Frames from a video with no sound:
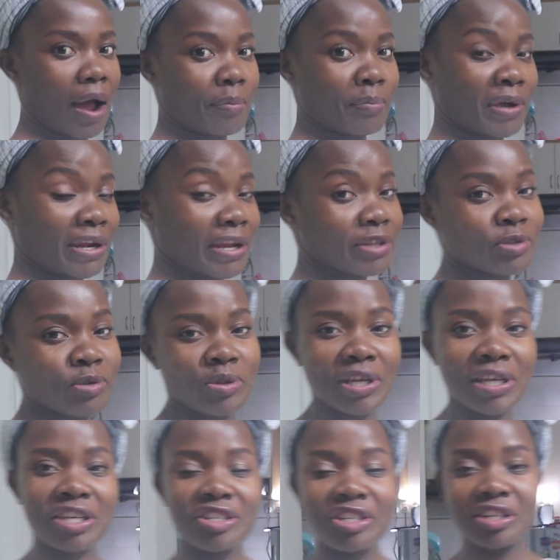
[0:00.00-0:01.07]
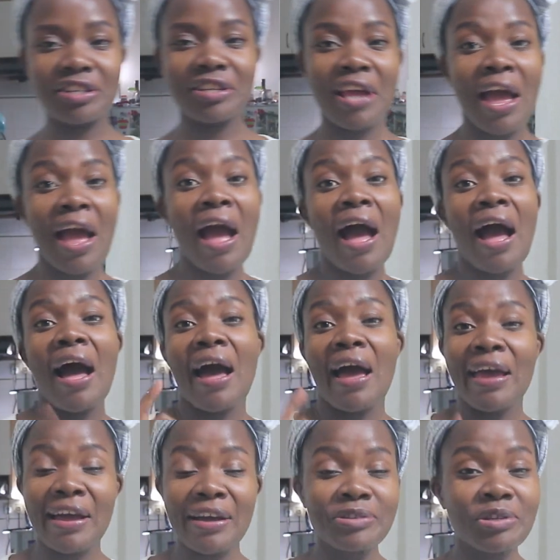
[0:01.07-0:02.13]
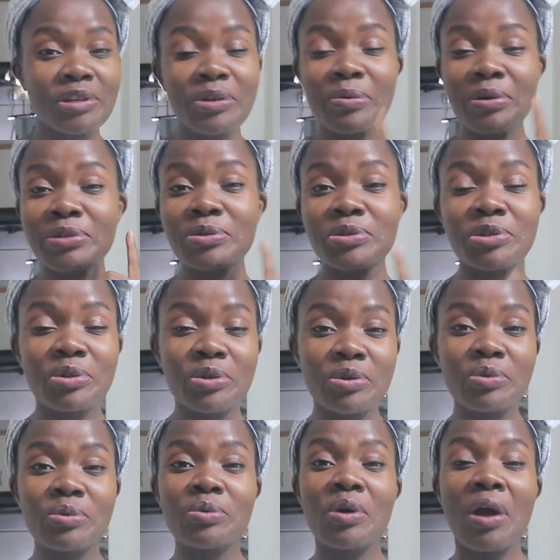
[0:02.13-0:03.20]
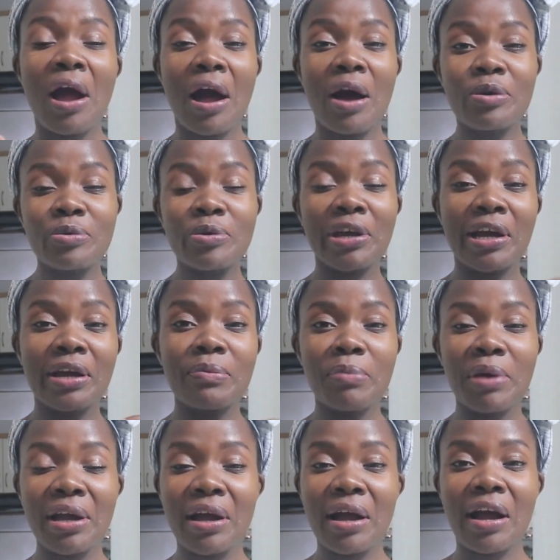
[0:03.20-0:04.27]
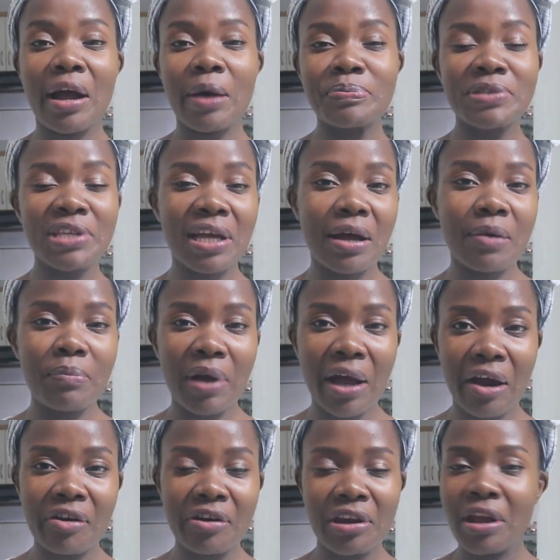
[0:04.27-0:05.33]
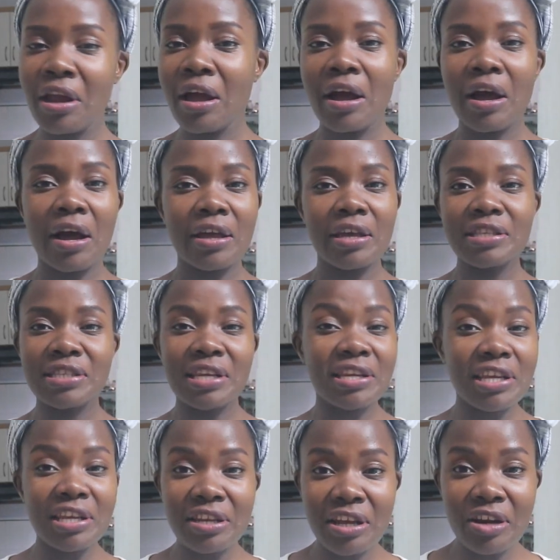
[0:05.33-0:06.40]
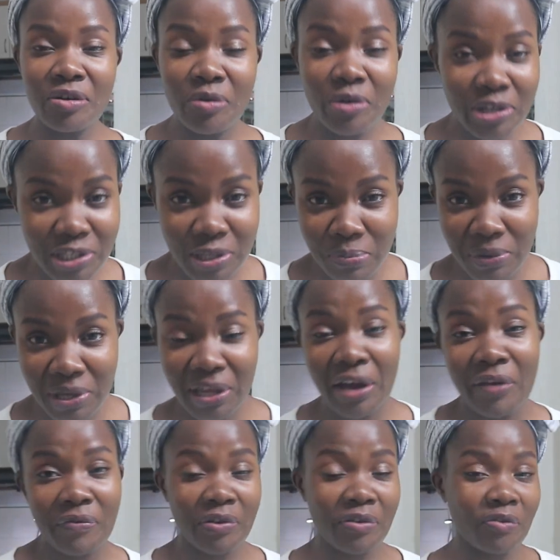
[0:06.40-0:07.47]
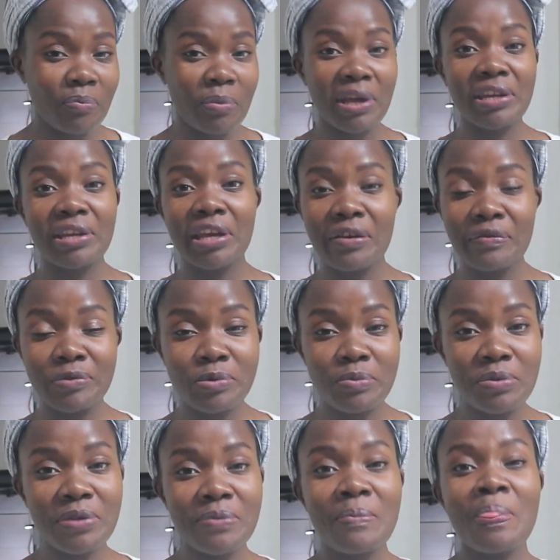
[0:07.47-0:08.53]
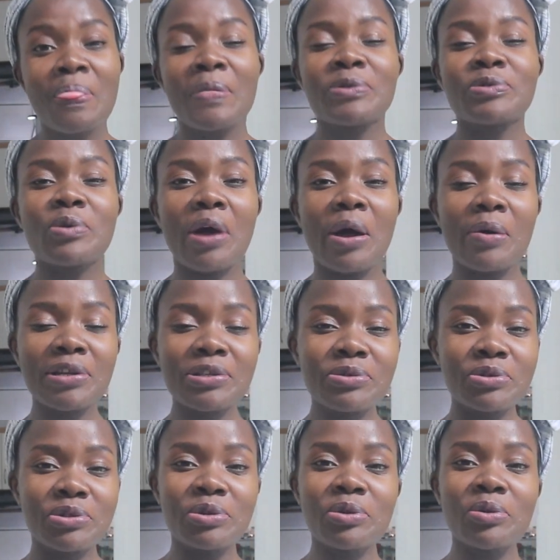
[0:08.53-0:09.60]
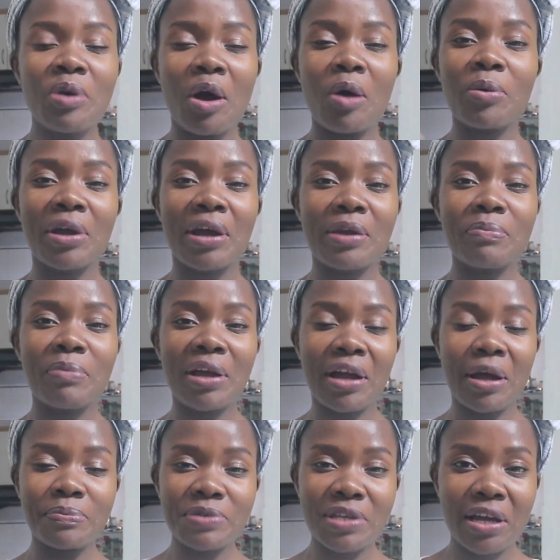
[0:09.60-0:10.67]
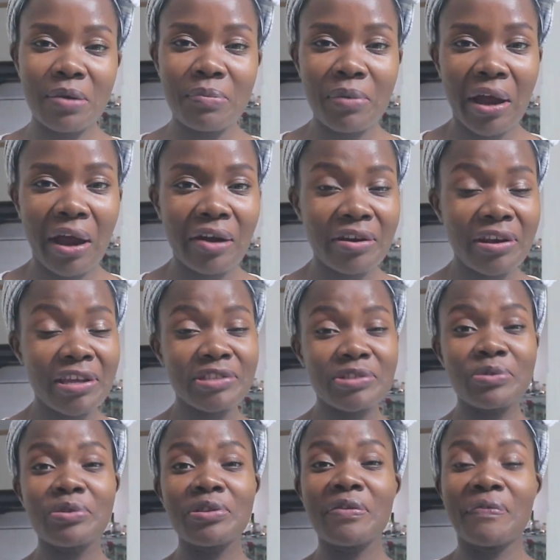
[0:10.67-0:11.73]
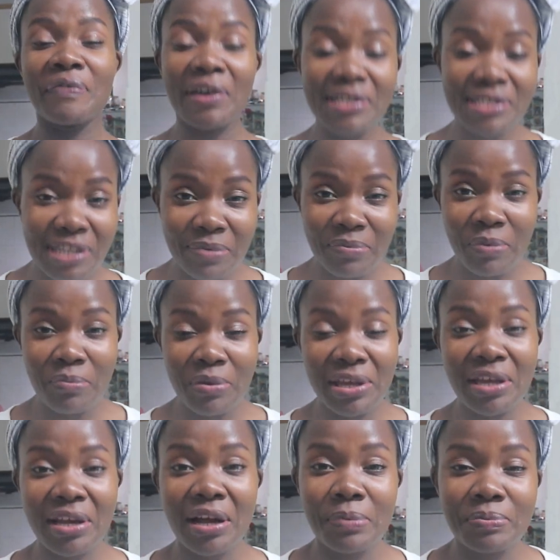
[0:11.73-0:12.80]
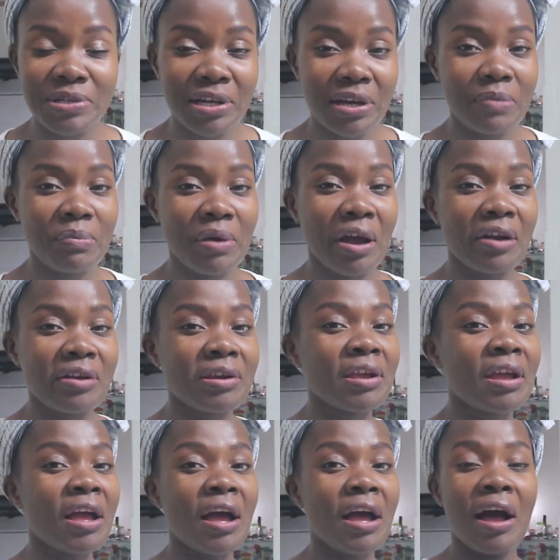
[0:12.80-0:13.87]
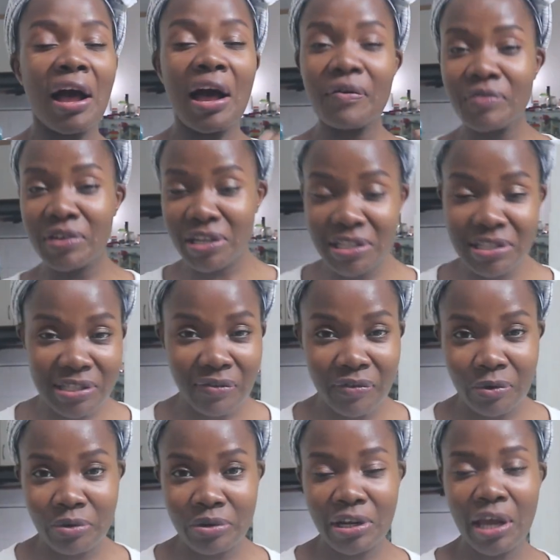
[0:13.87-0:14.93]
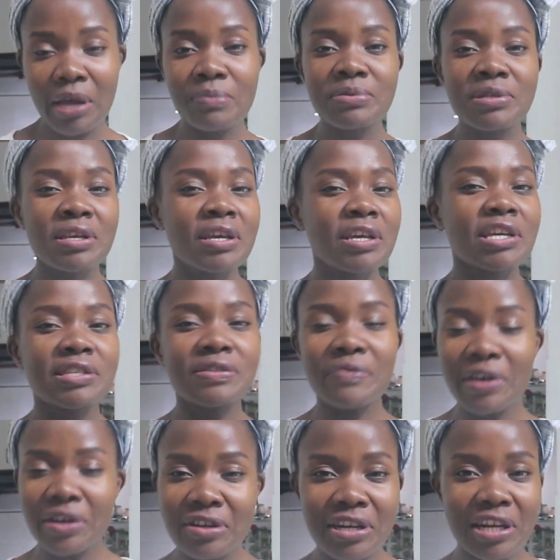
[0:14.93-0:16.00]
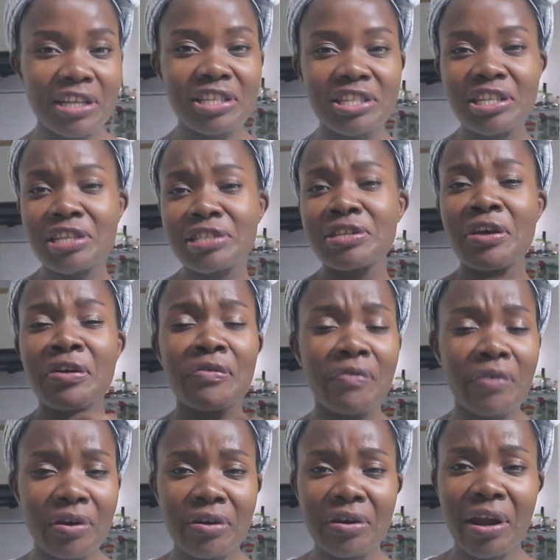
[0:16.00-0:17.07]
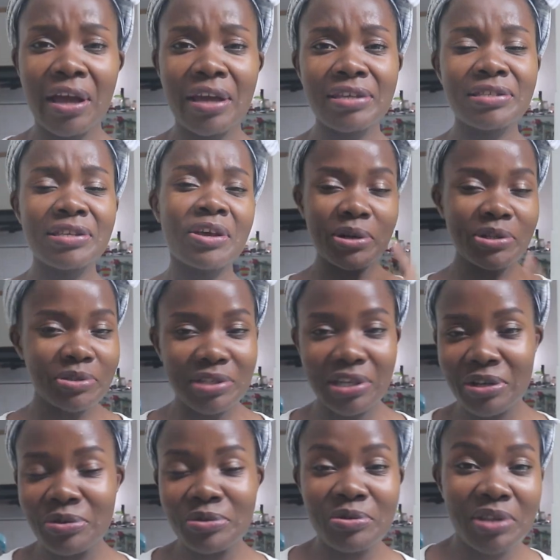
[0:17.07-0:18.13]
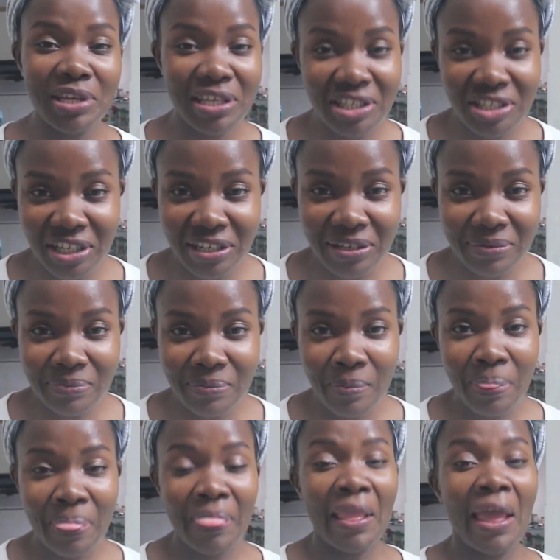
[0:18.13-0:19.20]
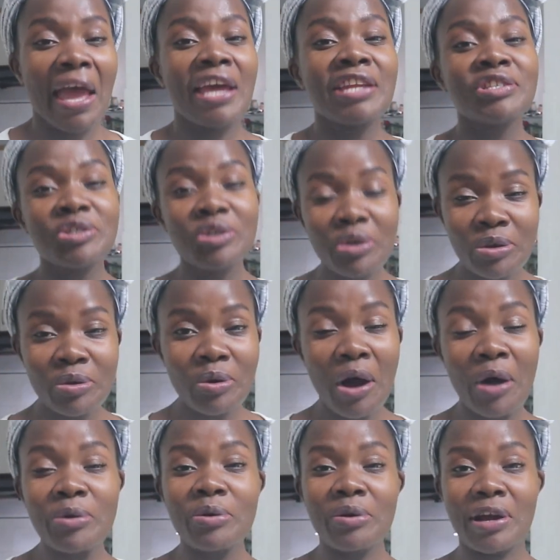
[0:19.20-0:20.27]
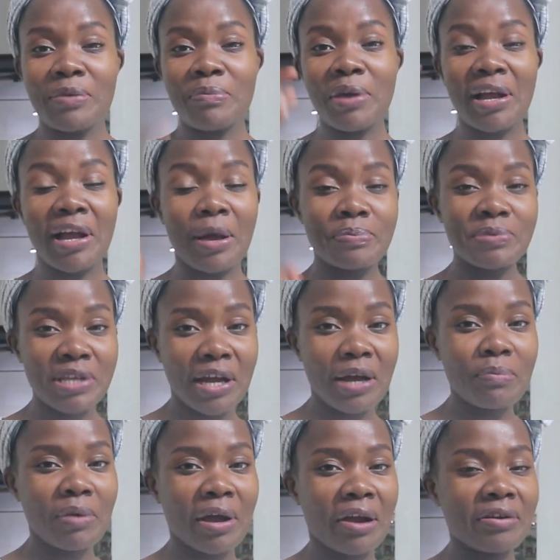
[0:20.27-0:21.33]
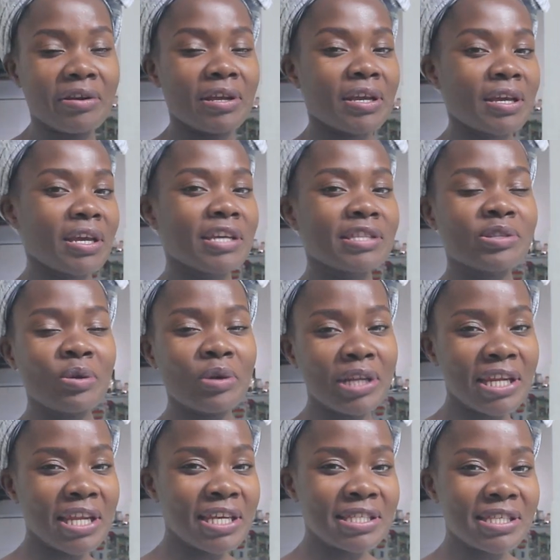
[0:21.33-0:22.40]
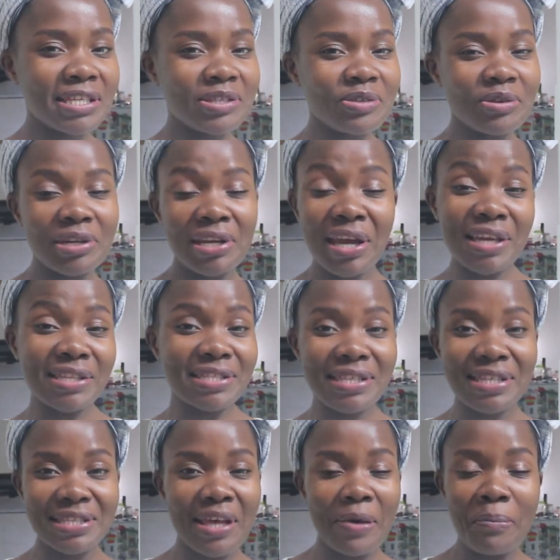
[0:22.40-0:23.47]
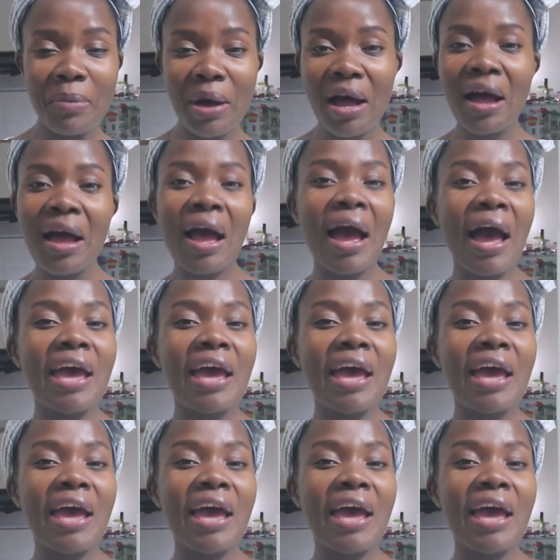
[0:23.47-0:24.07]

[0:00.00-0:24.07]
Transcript: I'm headed to the kitchen. I actually want to show you how we can make capsicum curry. It's an Indian recipe a friend of mine gave to me. So I want to show you how we can make capsicum curry. It's not the first time I'm making capsicum curry. I've did it several times. It's very delicious, very nice. I want to take you to the kitchen and show you how you can make capsicum curry. It's holiday season, it's December.